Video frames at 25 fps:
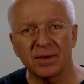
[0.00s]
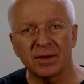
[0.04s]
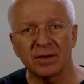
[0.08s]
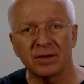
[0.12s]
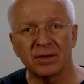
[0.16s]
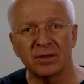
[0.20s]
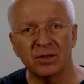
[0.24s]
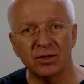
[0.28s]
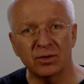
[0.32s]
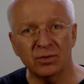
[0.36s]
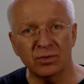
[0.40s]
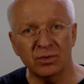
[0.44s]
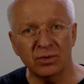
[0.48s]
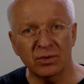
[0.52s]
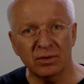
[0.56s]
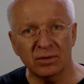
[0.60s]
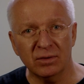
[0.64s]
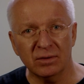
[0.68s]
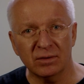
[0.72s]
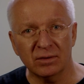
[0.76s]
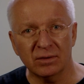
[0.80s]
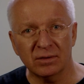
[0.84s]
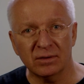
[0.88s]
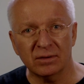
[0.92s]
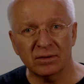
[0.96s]
you
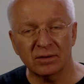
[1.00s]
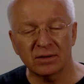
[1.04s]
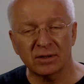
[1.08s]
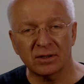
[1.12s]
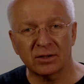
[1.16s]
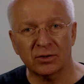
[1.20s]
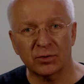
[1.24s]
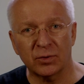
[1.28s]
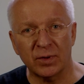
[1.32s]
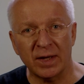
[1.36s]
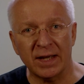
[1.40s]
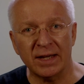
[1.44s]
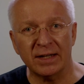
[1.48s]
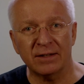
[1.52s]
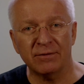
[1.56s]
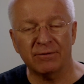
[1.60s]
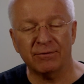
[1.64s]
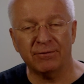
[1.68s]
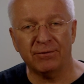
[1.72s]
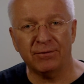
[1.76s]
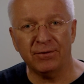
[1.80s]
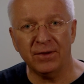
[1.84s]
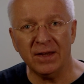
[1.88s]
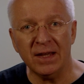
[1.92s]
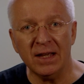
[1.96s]
create a
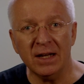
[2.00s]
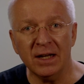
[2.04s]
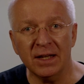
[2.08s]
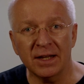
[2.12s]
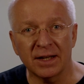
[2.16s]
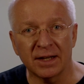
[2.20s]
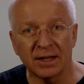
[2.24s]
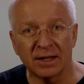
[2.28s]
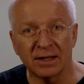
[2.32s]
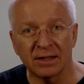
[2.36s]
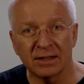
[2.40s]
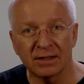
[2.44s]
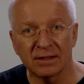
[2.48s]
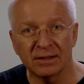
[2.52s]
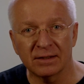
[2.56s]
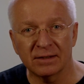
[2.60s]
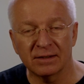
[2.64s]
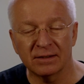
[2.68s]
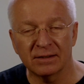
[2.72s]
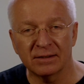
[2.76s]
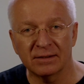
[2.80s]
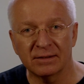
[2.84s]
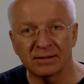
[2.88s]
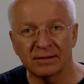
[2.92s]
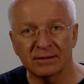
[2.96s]
feeling
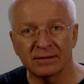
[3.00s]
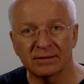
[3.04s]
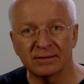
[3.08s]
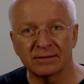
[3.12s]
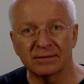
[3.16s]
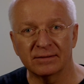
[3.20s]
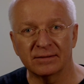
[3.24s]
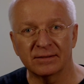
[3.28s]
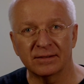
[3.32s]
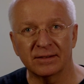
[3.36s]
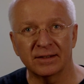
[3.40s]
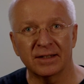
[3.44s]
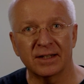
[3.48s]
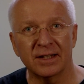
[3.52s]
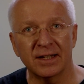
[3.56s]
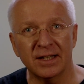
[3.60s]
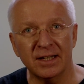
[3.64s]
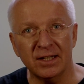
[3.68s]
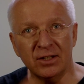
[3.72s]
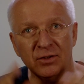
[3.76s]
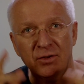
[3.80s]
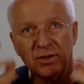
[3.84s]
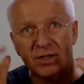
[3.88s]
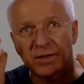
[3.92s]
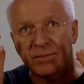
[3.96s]

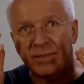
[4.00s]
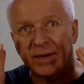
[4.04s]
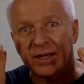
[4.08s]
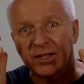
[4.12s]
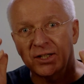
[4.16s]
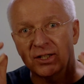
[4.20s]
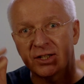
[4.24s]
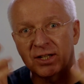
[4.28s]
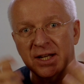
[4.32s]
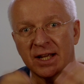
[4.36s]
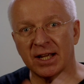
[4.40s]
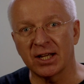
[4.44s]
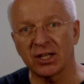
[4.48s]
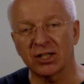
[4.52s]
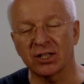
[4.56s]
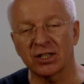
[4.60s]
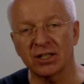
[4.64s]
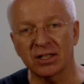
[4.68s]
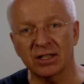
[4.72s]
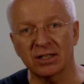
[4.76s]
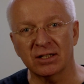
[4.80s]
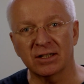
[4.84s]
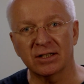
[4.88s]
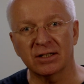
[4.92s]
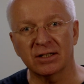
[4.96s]
in your imagination